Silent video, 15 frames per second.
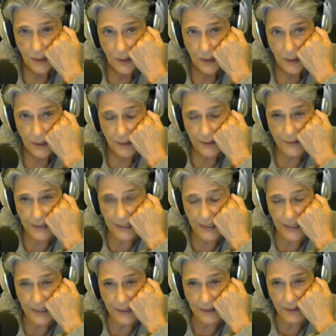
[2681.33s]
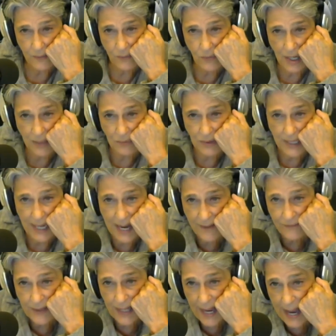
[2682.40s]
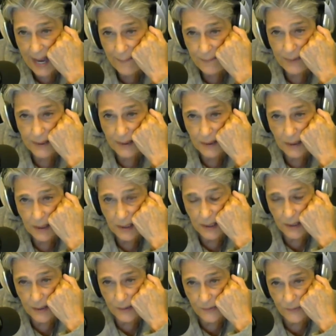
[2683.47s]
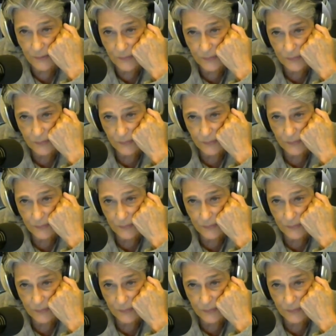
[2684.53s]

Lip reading: what would have to happen is